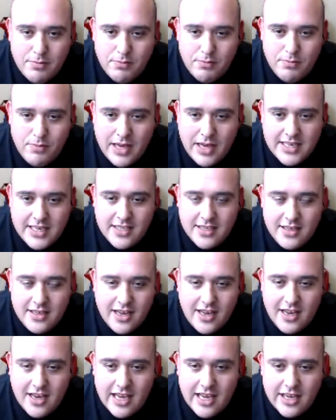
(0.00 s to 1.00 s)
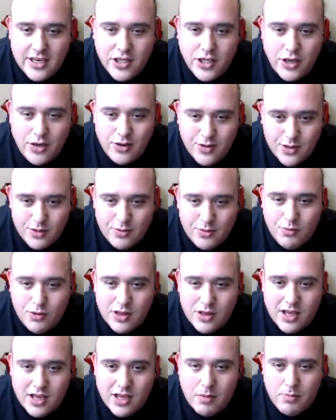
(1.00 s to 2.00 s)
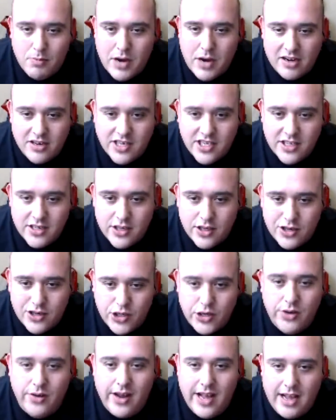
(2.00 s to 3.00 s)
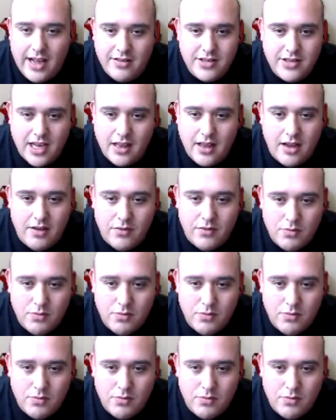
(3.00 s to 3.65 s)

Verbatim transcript: best uh, issues were the comparisons and shootouts. I love them.